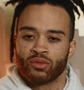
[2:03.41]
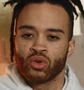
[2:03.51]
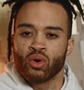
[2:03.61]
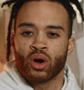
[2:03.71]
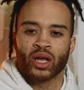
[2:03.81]

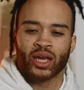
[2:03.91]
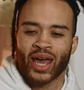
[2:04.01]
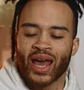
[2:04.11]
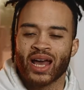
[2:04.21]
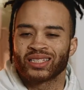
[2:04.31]
If you are to
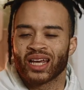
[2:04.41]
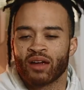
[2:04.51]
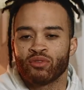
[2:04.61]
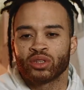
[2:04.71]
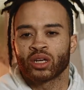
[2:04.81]

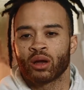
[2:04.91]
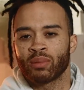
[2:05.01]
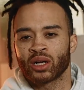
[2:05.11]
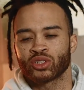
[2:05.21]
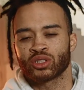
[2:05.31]
cast everything
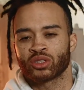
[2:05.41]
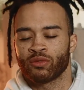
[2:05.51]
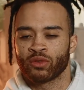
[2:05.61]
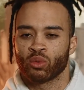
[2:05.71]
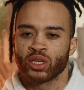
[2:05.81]
about
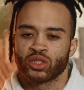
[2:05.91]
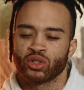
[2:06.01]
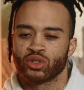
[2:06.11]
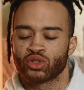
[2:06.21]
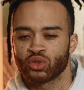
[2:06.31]
yourself away
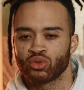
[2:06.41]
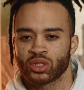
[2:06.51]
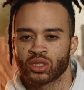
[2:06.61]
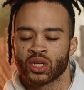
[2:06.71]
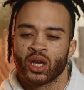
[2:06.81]
to
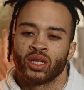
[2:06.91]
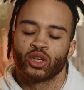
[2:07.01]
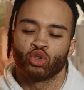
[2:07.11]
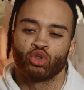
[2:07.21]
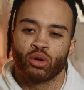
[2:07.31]
excuses,
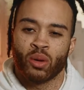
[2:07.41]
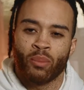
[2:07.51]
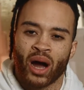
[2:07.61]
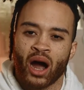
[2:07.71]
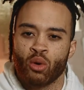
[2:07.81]
then you don't
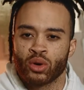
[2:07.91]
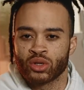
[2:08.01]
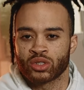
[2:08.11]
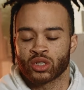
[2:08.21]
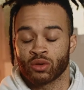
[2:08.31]
empower
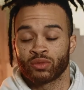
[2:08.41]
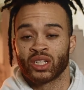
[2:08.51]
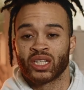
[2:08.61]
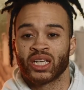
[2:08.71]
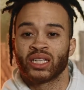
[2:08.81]

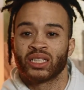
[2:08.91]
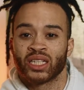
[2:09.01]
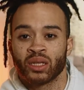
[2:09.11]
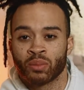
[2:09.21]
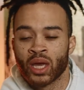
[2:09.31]
yourself to
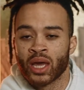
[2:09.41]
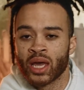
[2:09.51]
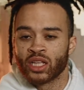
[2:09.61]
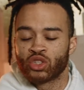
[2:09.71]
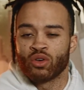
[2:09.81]
dig deep
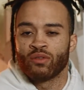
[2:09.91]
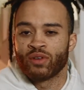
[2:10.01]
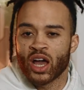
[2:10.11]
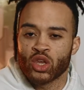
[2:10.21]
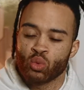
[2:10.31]
and to
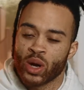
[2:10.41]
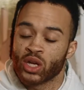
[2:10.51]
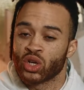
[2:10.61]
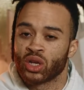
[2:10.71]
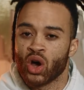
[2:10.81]

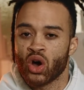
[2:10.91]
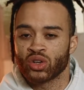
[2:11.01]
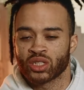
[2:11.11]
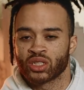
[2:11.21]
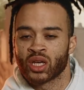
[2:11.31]
evaluate your
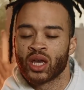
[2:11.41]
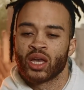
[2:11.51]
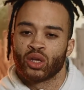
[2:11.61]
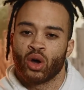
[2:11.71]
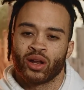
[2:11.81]
losses
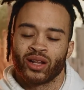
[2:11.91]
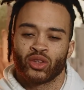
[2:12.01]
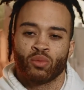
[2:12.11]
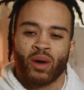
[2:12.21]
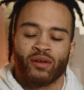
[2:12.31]
in order
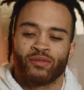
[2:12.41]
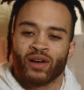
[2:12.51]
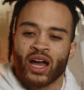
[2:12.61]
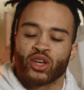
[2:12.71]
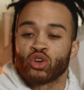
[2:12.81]
that you might
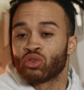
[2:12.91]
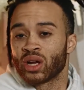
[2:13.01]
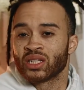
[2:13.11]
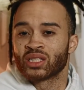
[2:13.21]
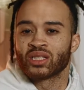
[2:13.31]
find your
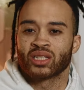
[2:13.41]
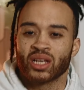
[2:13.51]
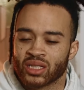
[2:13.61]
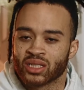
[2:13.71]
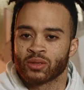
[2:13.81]
greatest
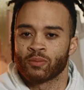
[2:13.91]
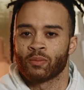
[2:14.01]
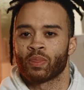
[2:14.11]
success.